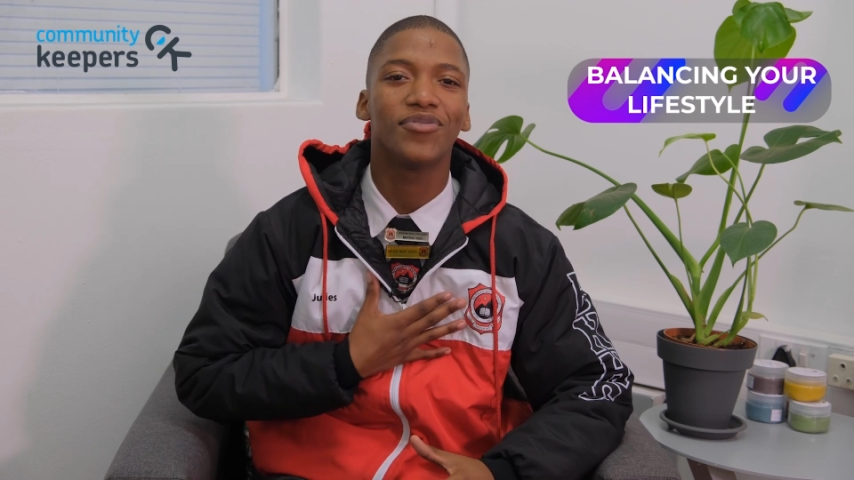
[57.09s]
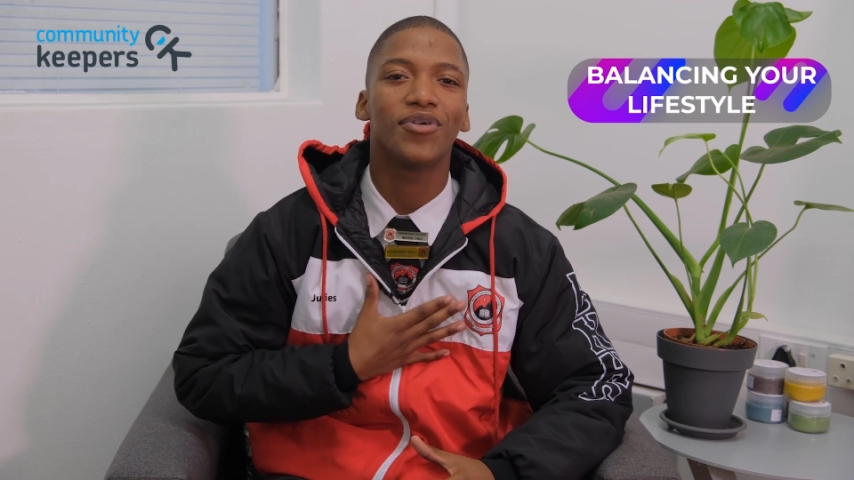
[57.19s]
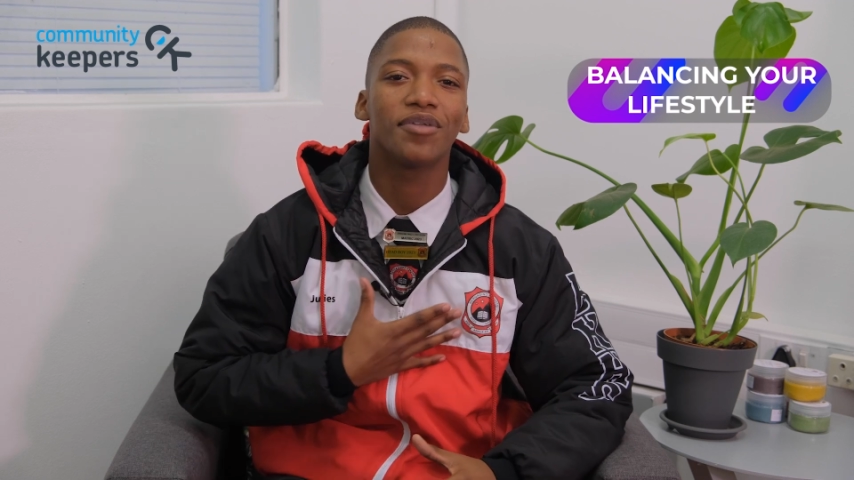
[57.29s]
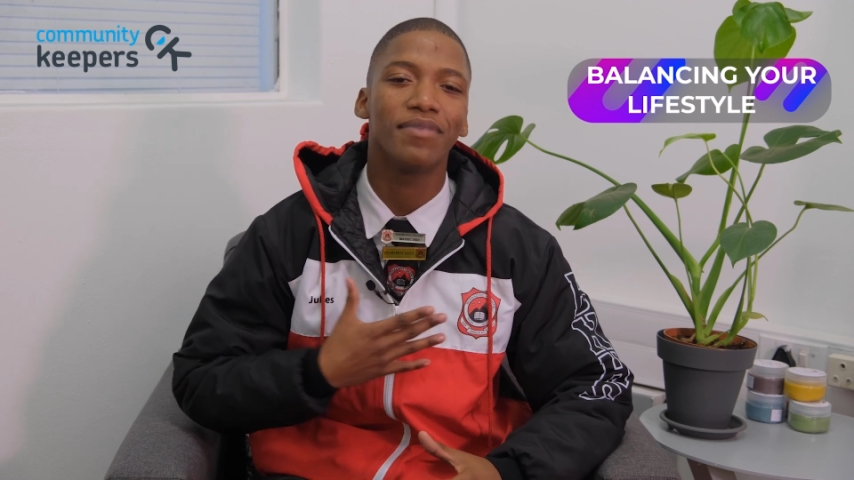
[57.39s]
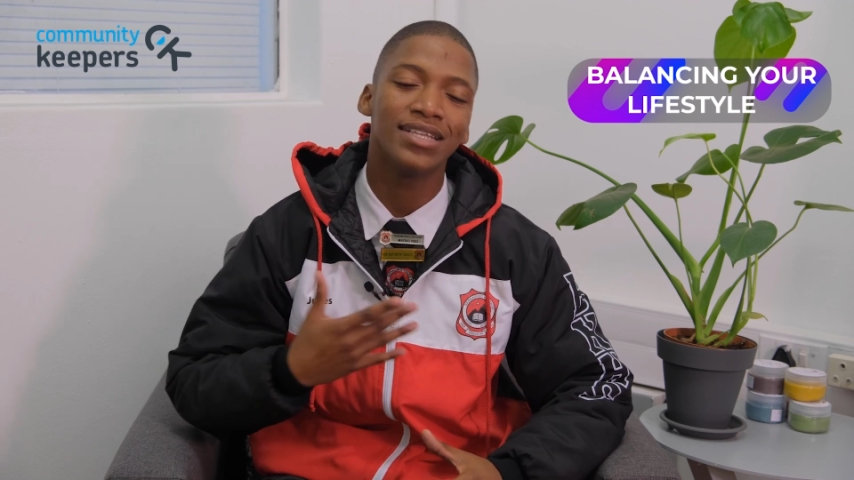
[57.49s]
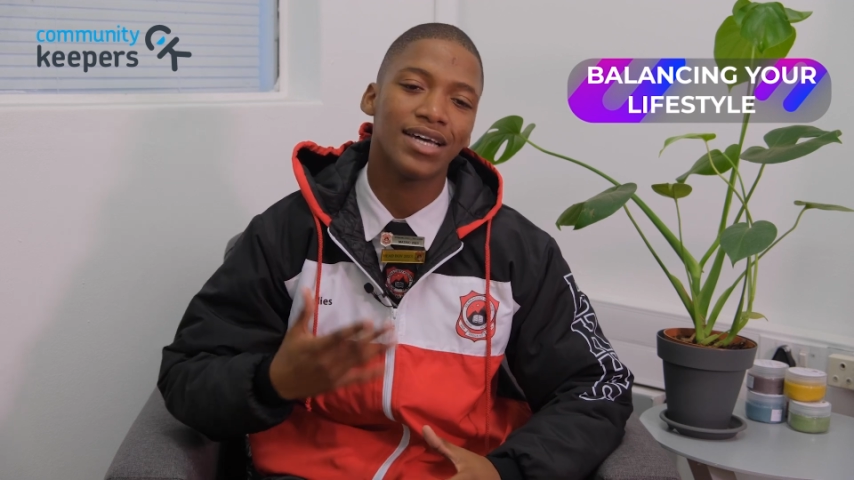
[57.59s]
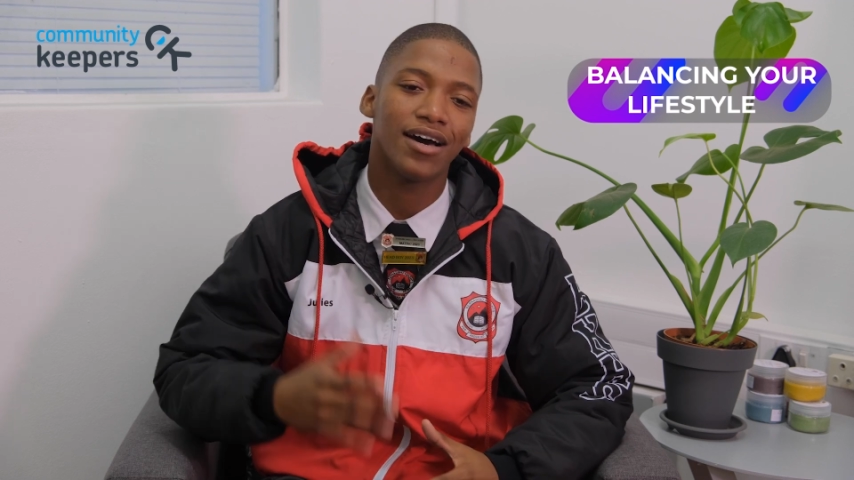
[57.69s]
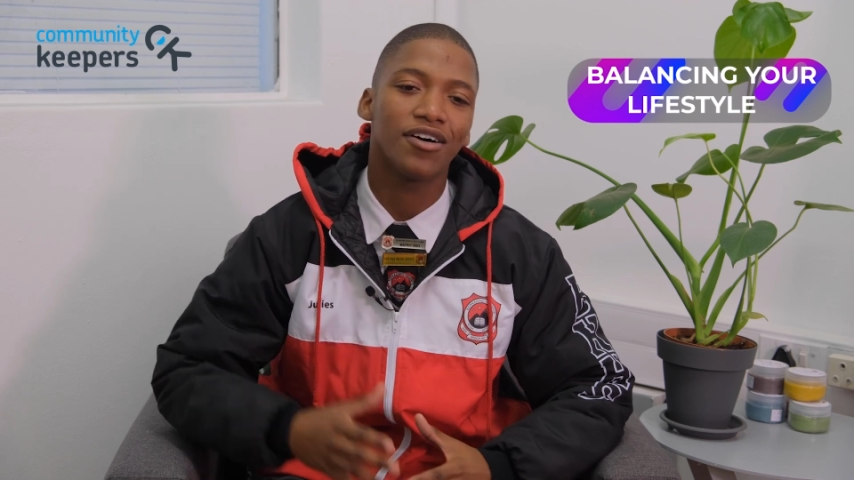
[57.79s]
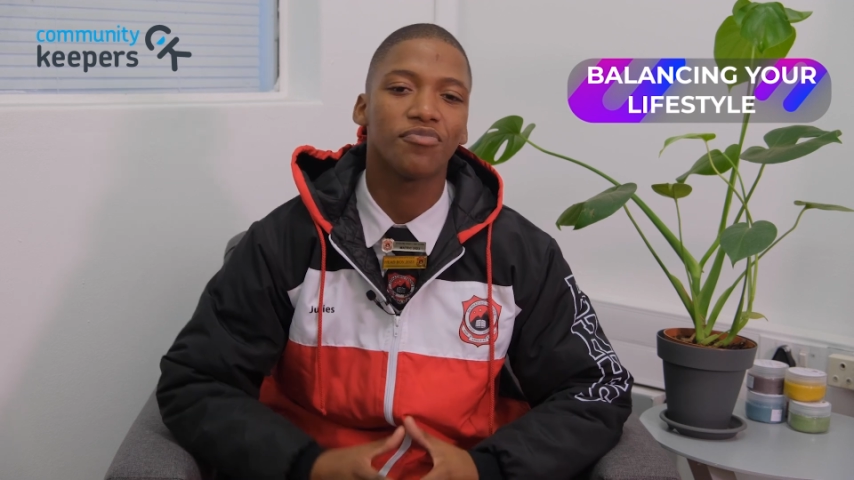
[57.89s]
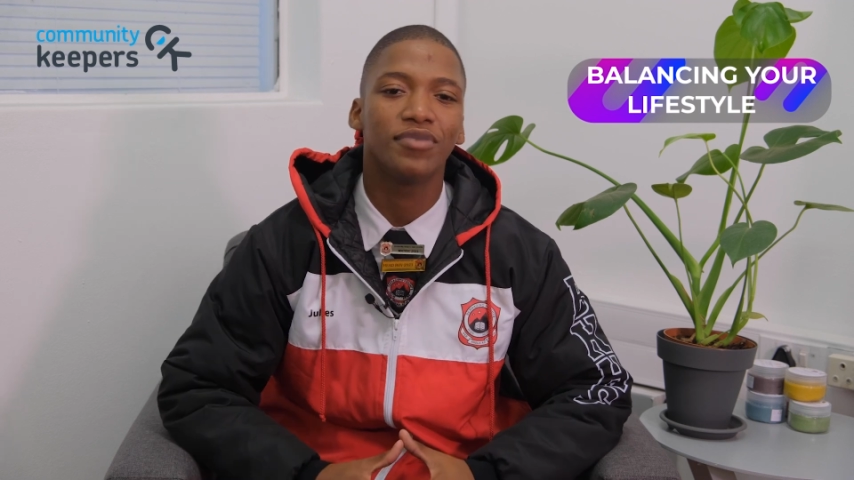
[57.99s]
what mental
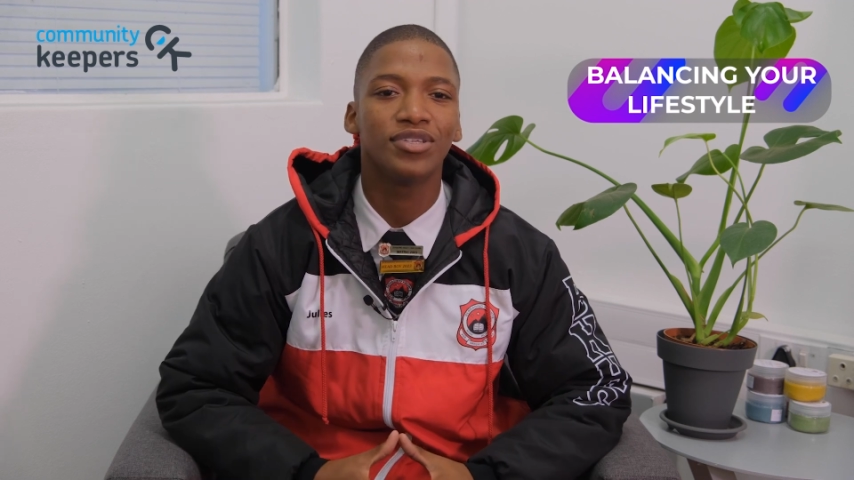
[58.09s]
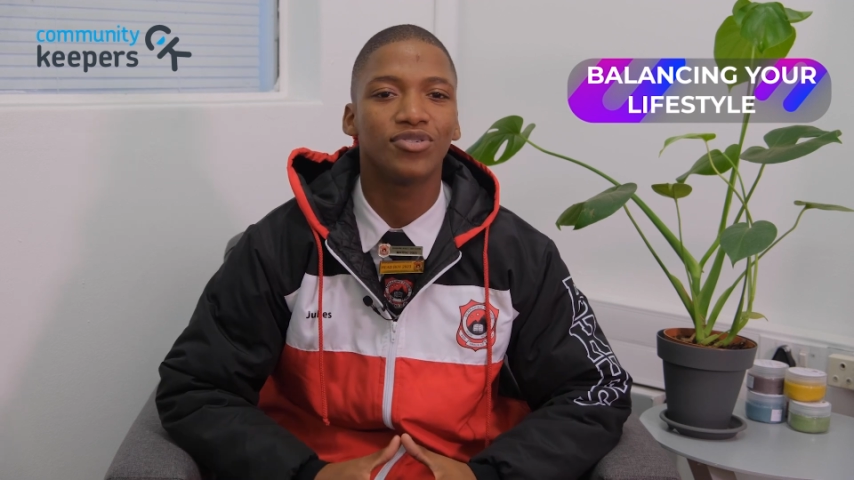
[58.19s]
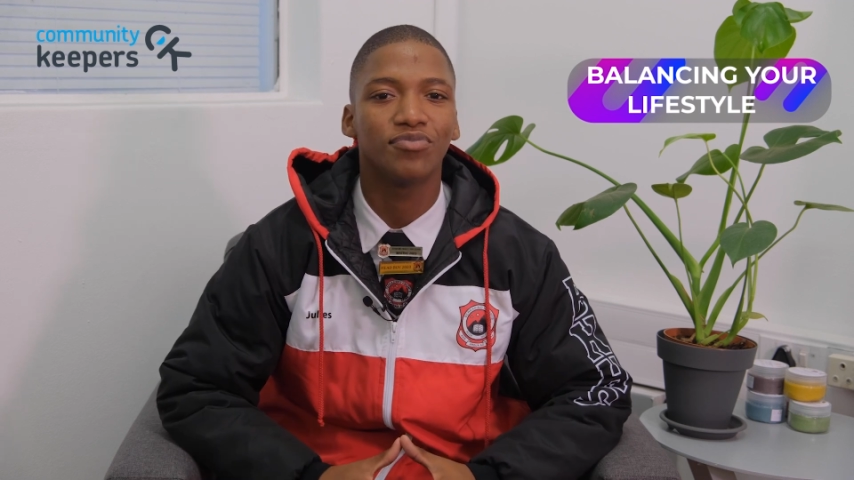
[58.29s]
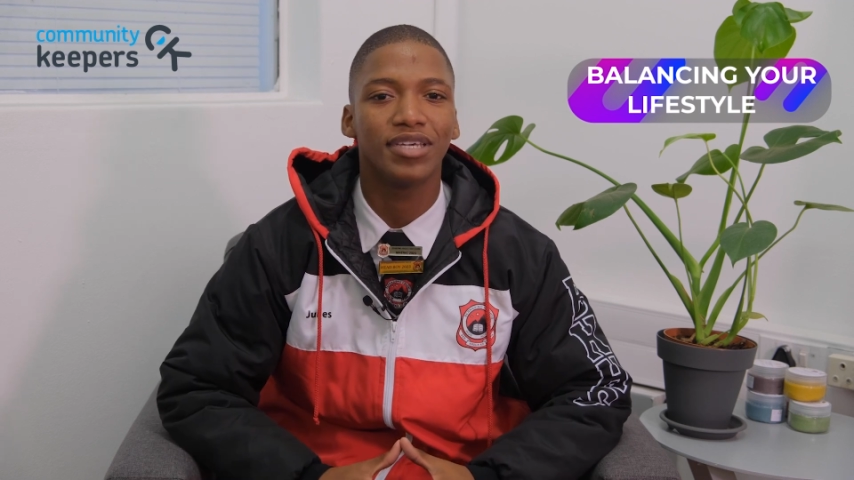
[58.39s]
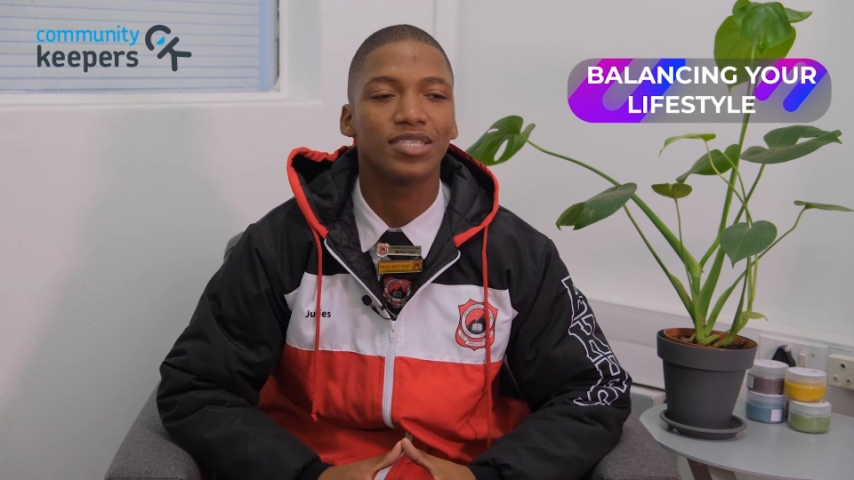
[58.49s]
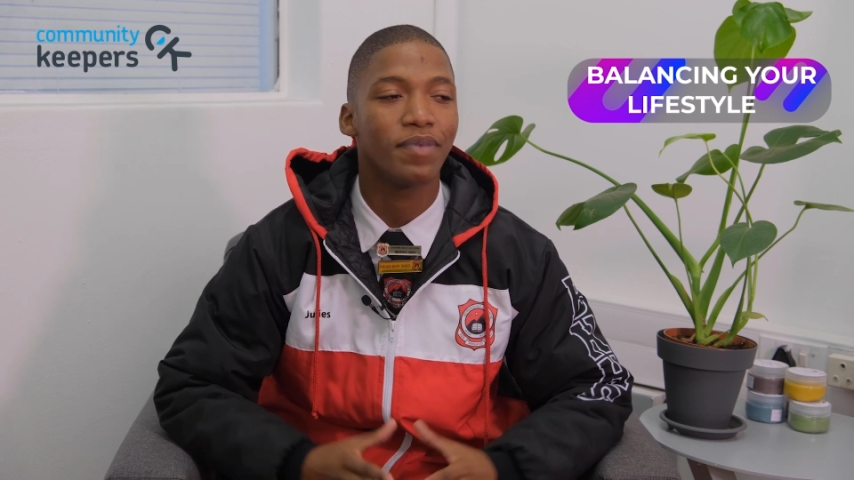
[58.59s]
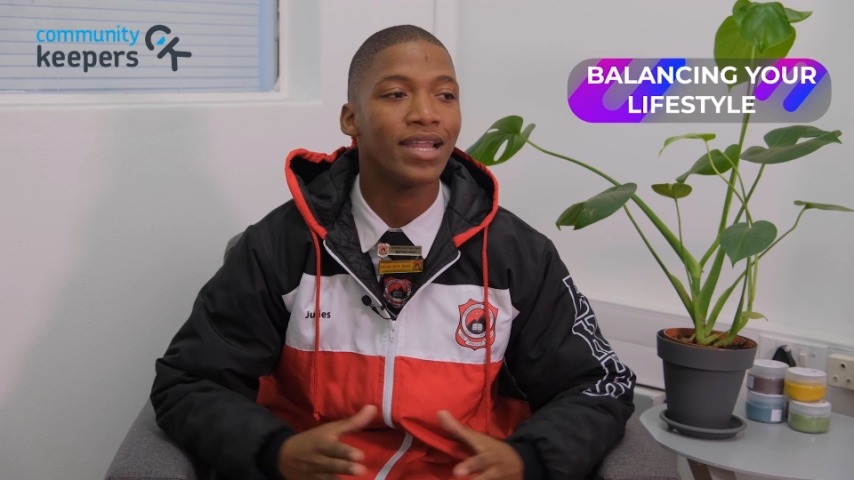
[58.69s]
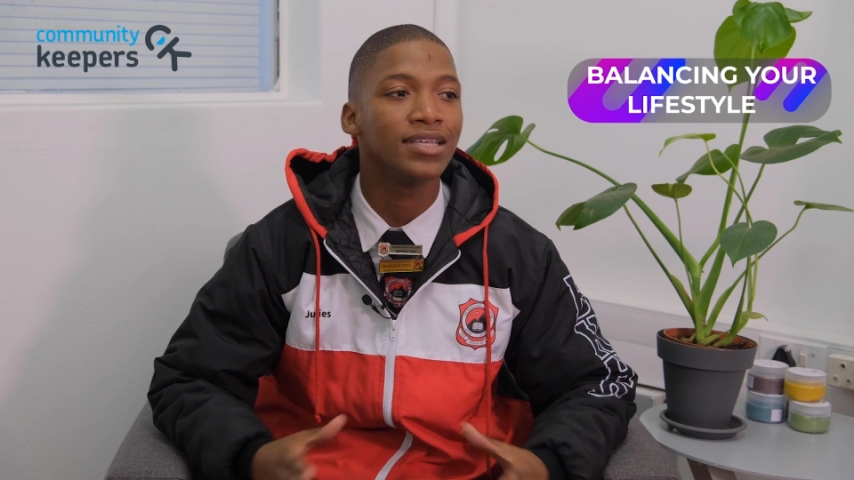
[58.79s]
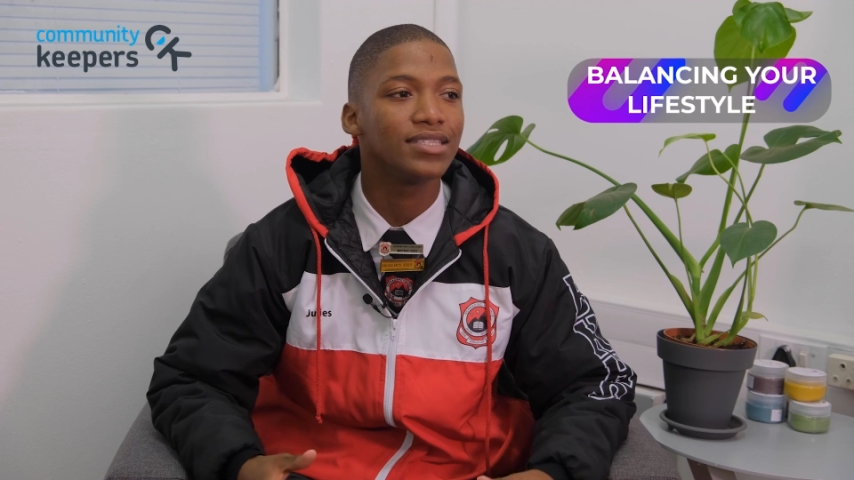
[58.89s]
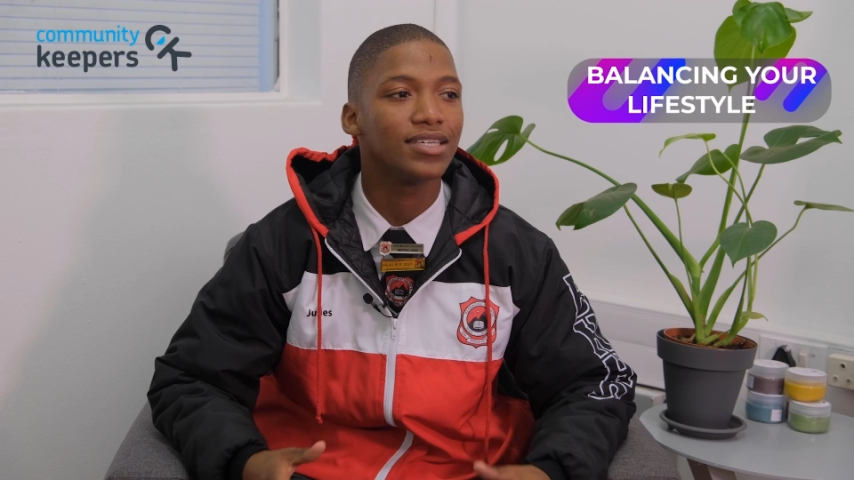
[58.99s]
health means to me is
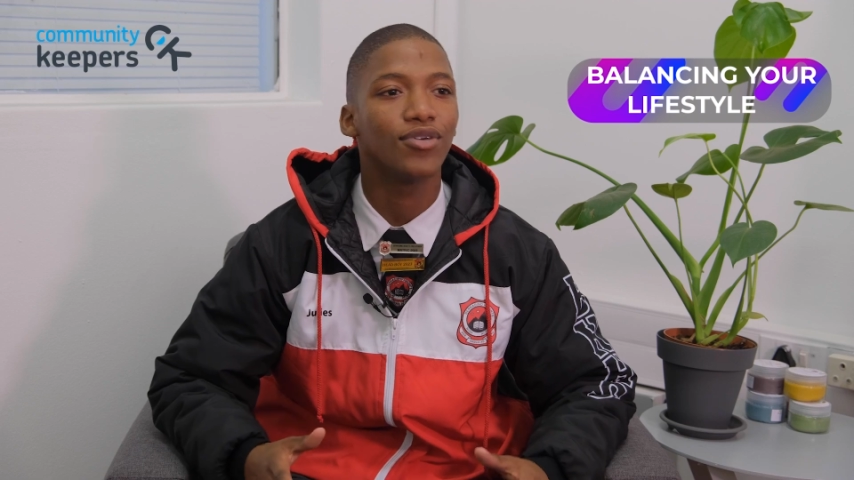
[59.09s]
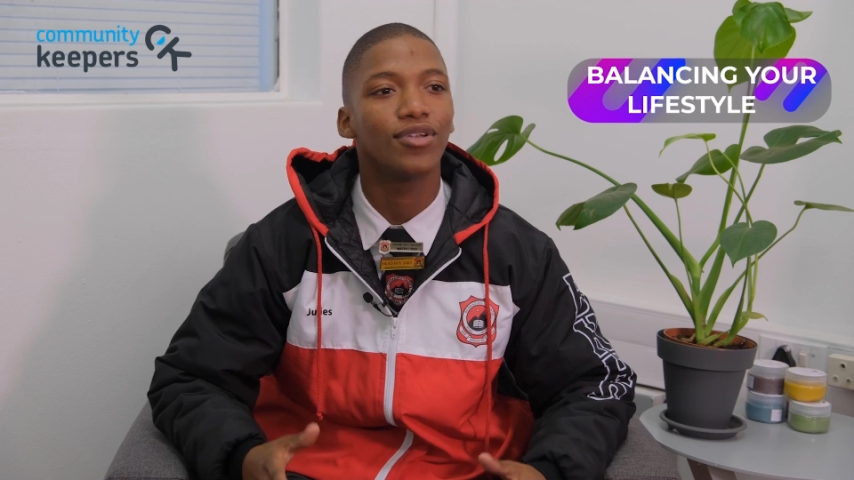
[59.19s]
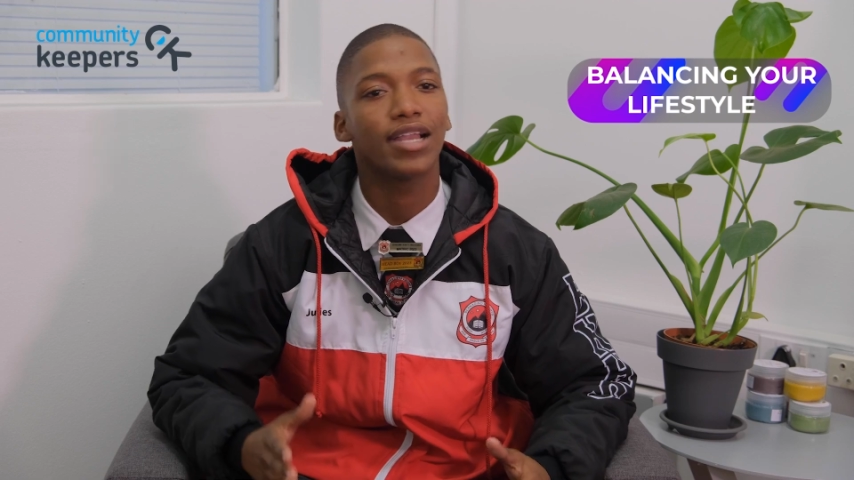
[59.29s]
balancing your